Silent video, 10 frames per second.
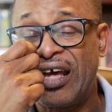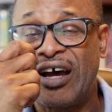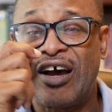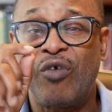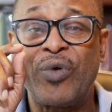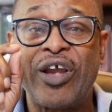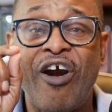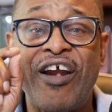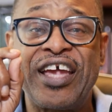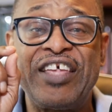Uh, we are
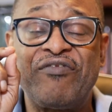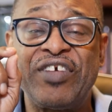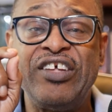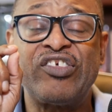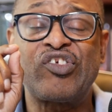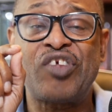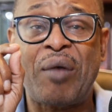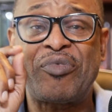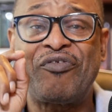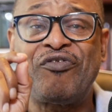in Ephesians
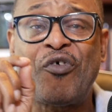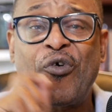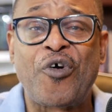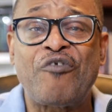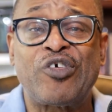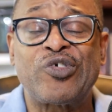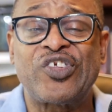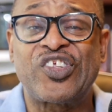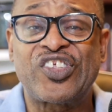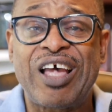chapter 4,
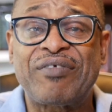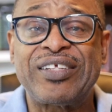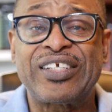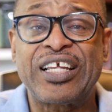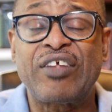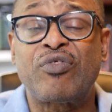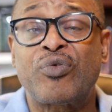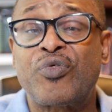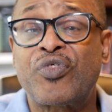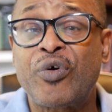verses 17
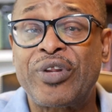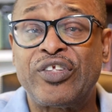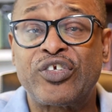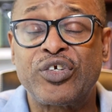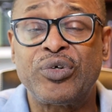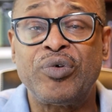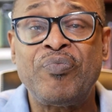through 32.